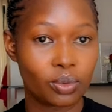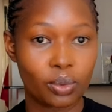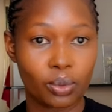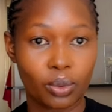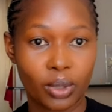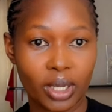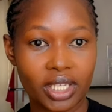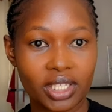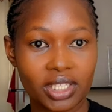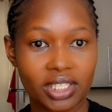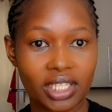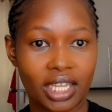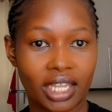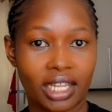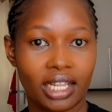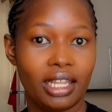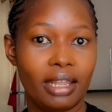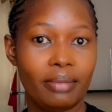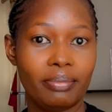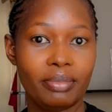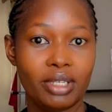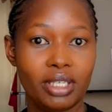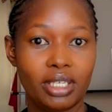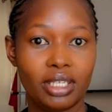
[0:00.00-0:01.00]
wasted.
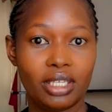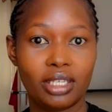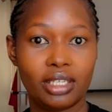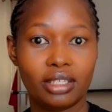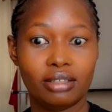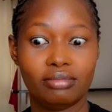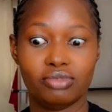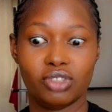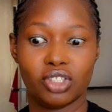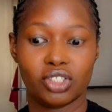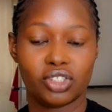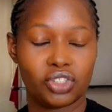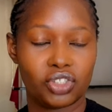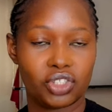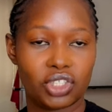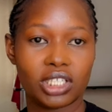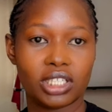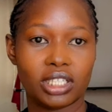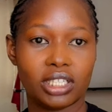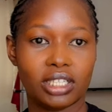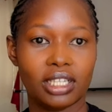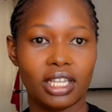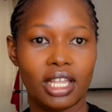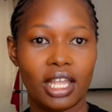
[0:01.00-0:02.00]
Let me just
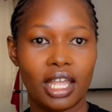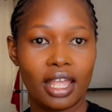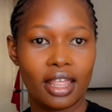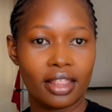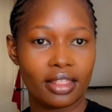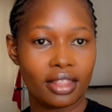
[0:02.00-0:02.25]
chill.